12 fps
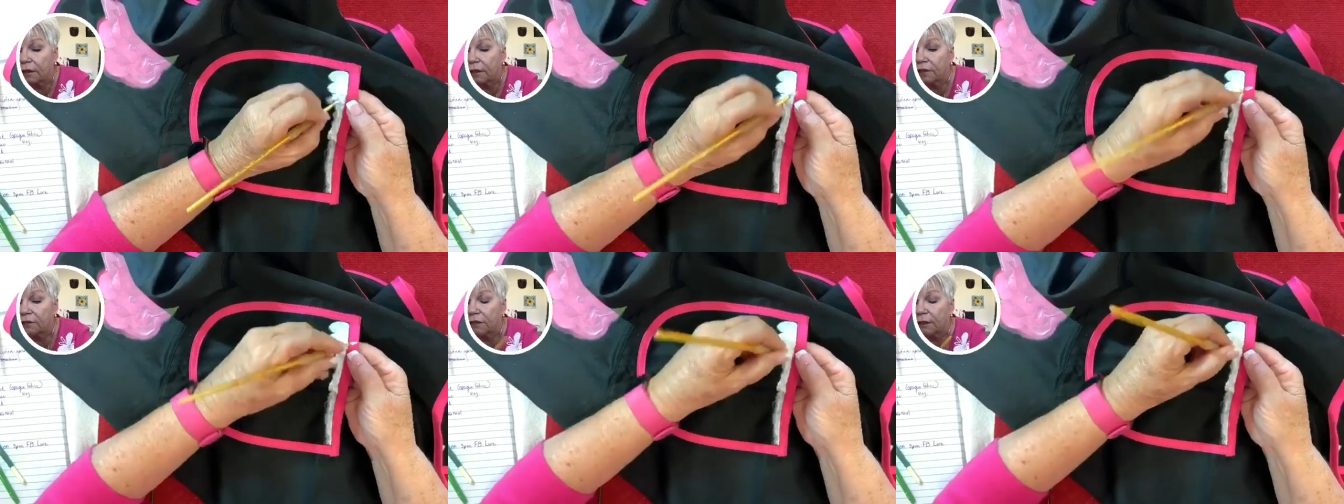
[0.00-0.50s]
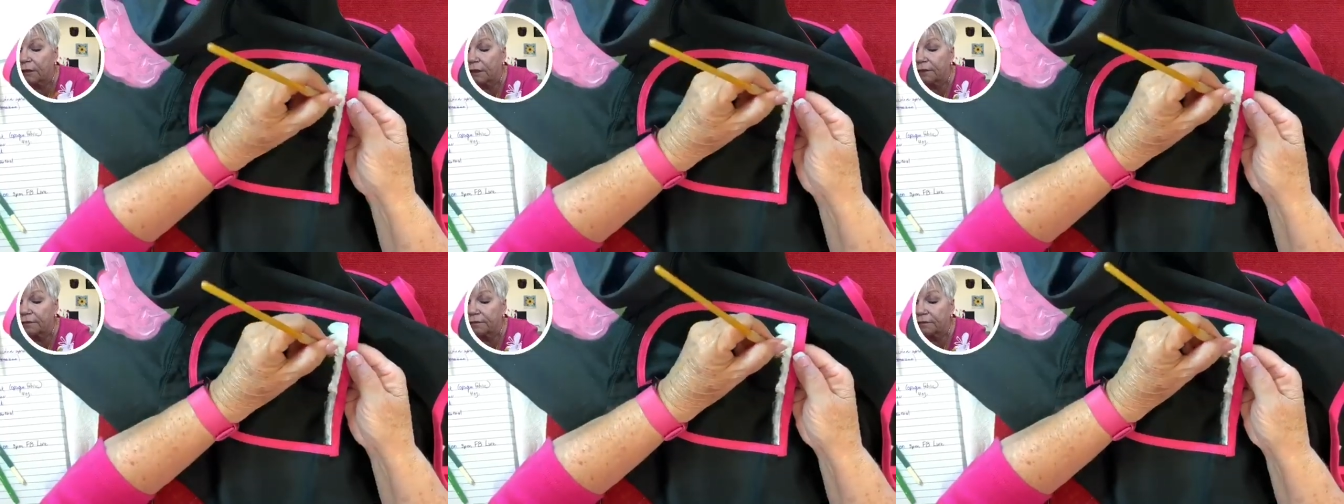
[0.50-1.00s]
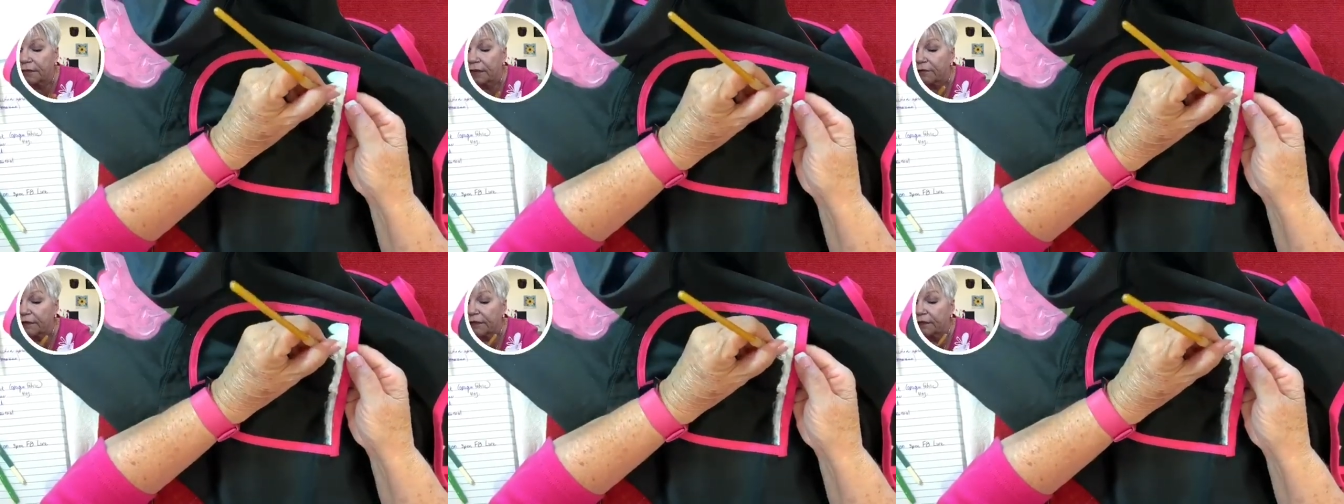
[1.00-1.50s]
It'll come up.
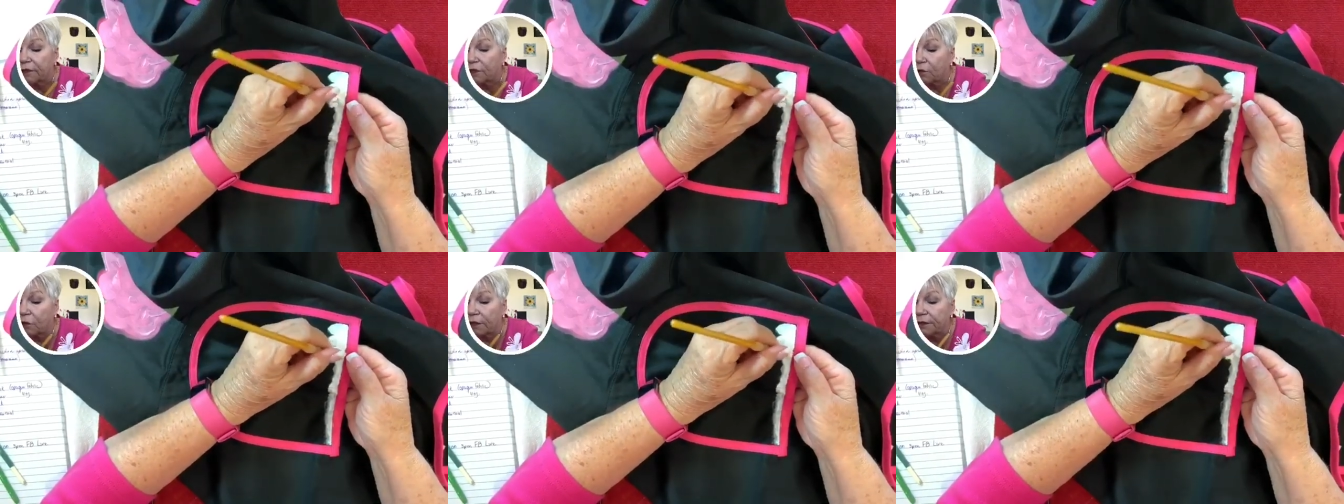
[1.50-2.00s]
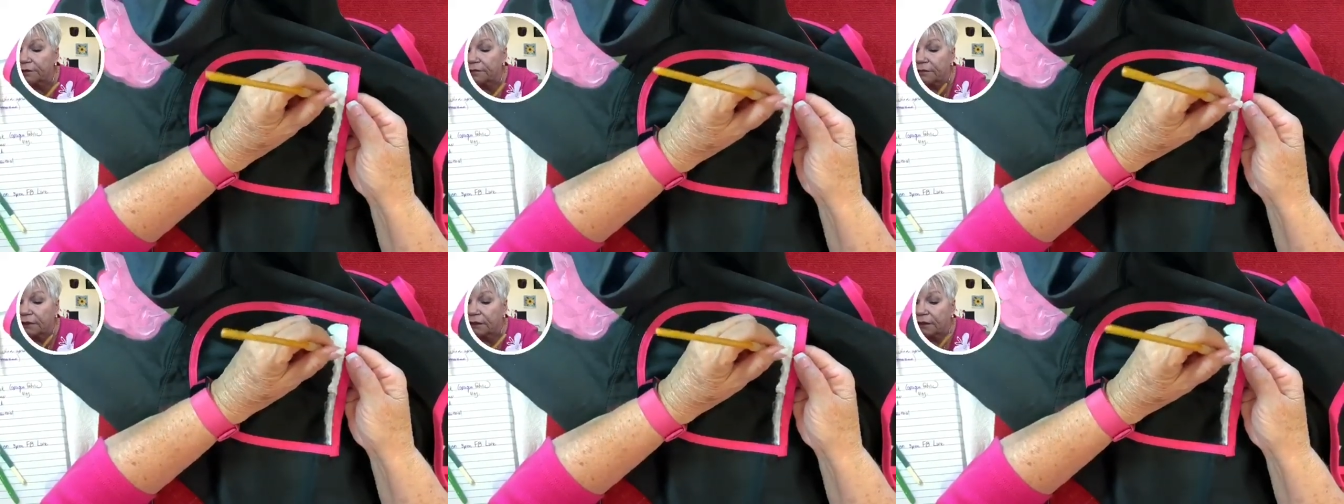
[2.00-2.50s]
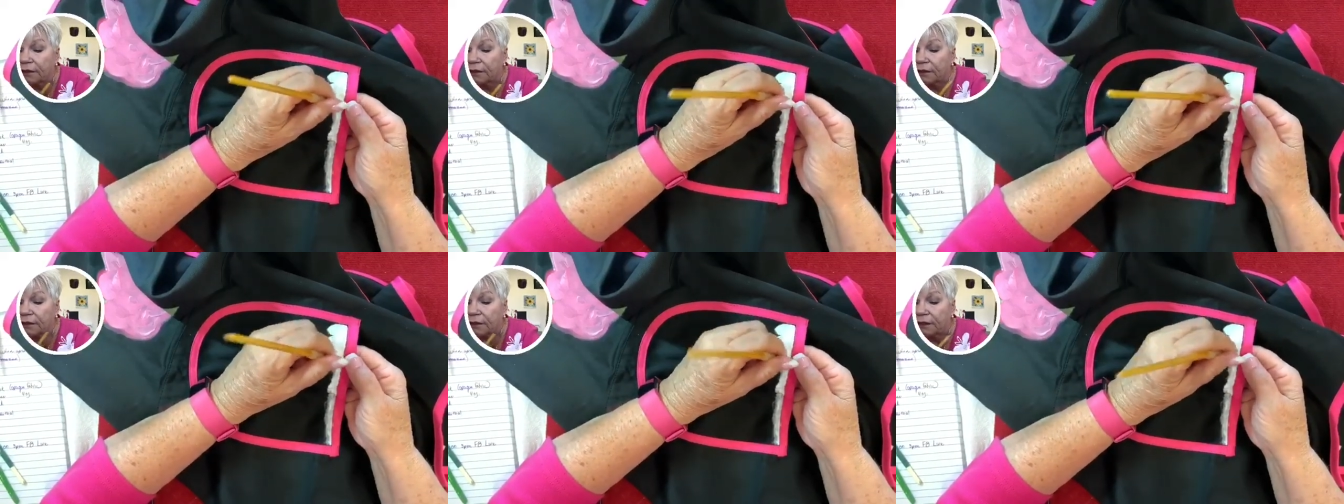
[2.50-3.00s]
Everything, you know what?
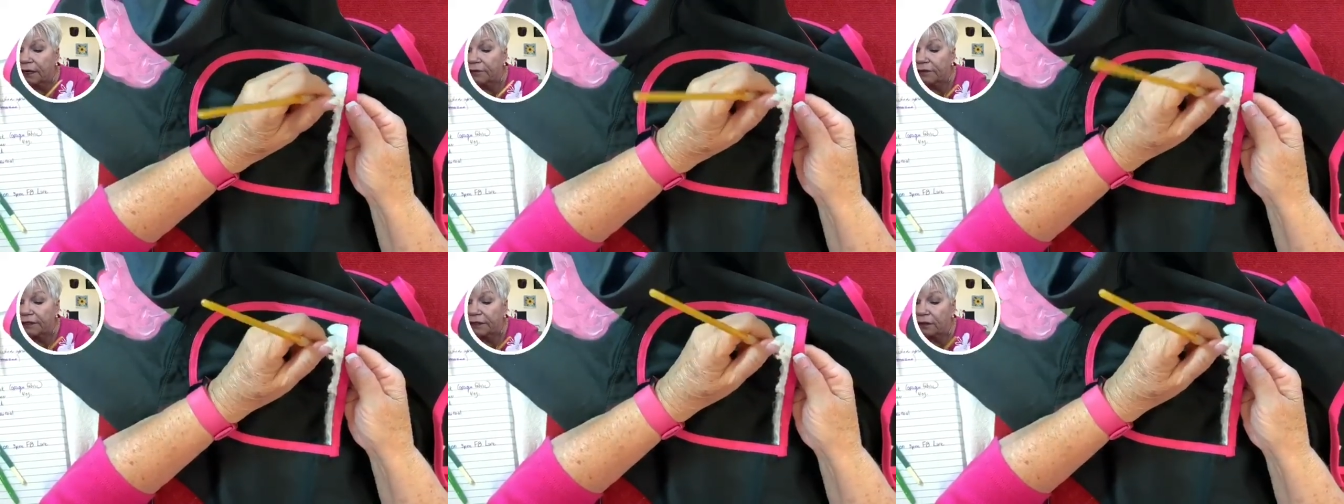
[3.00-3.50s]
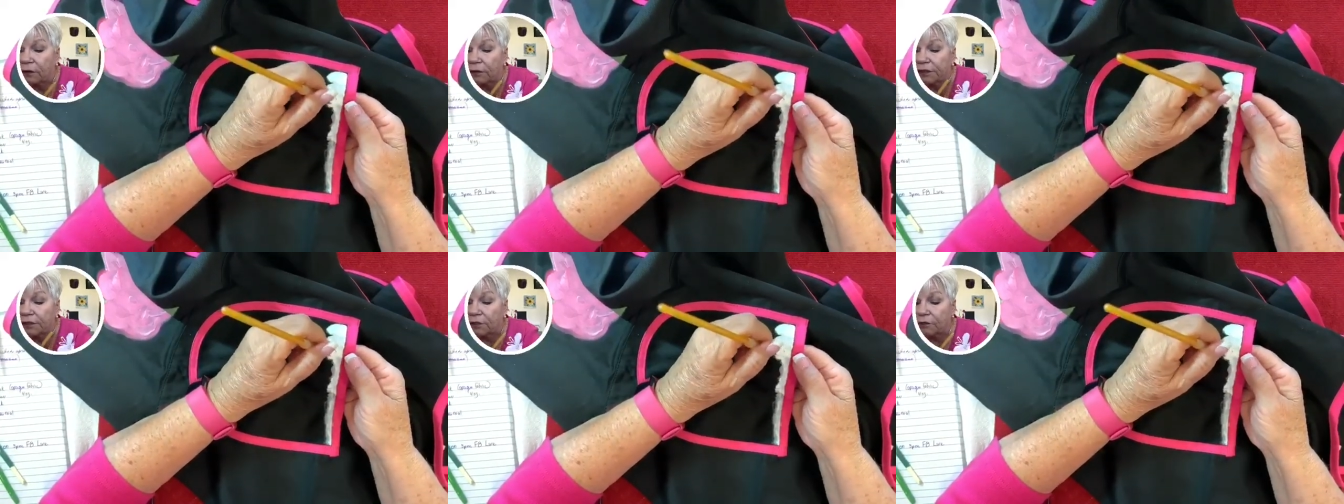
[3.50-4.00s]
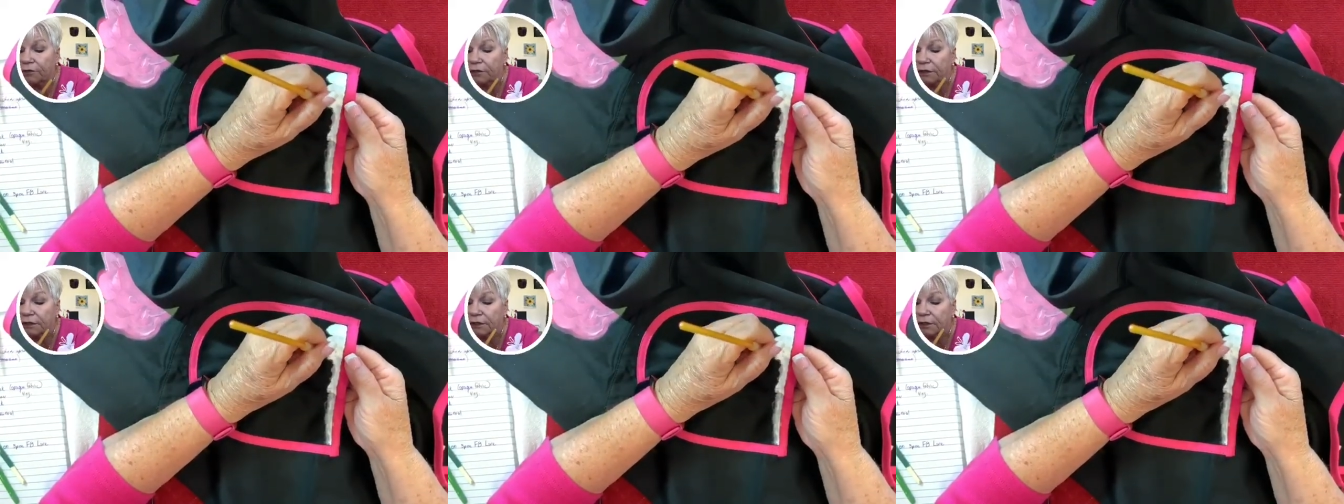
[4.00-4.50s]
Everything always
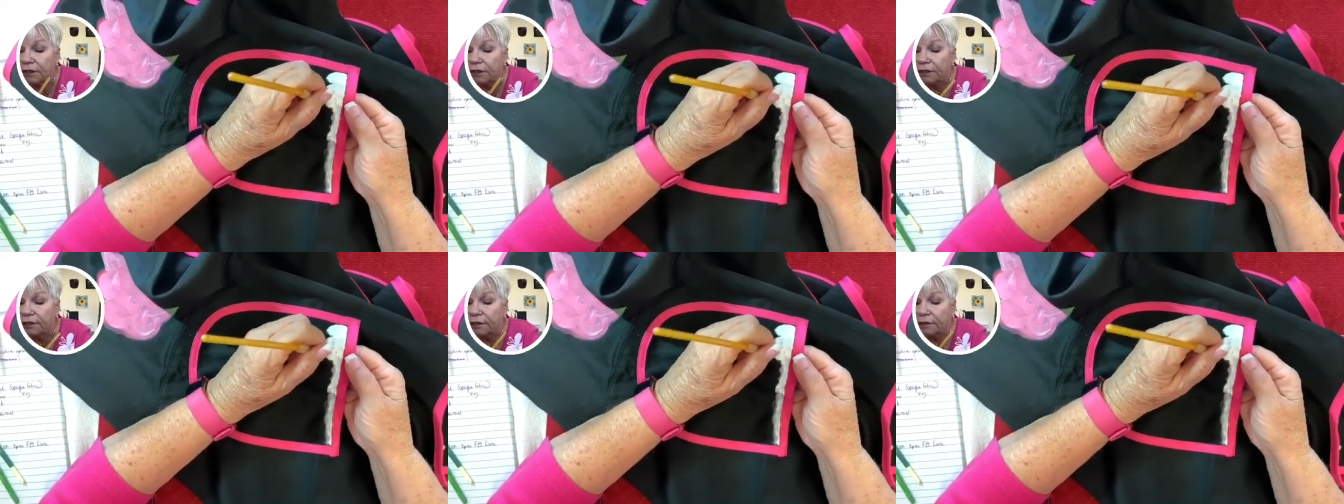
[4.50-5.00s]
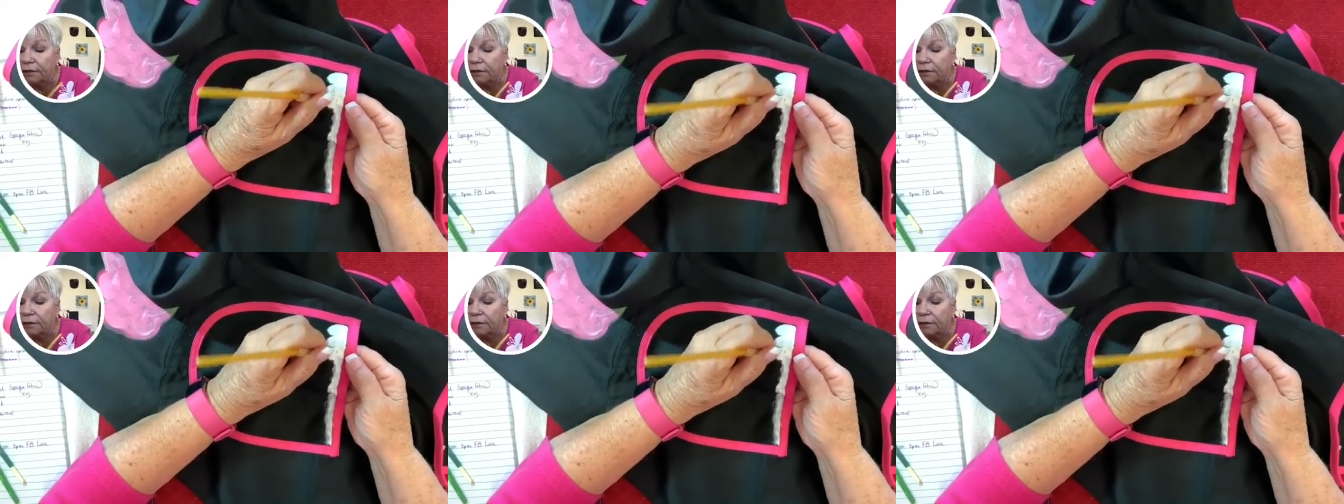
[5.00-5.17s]
surfaces, doesn't it?